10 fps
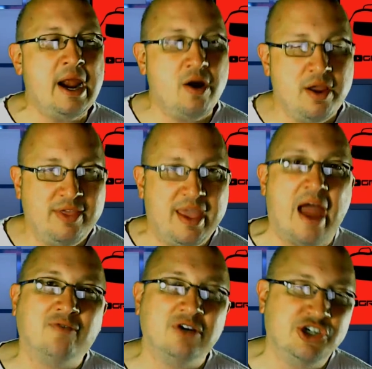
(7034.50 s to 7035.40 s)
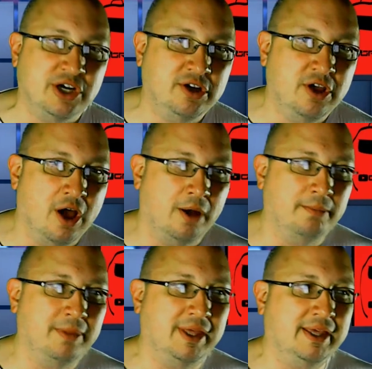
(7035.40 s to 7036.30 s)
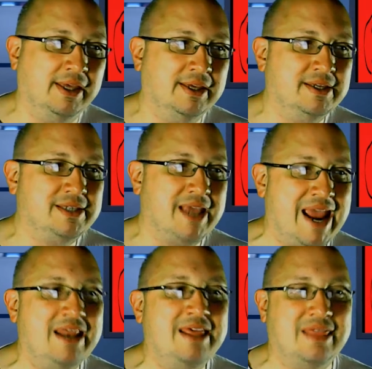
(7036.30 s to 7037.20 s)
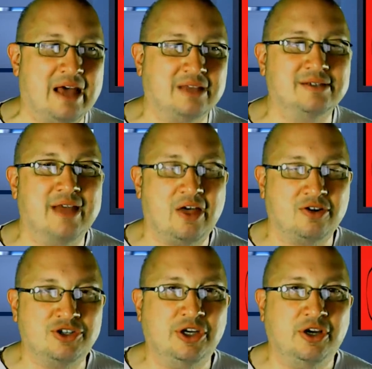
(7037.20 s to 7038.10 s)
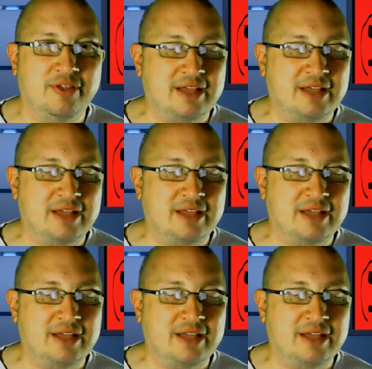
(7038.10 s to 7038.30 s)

the average income is $80,000 a year.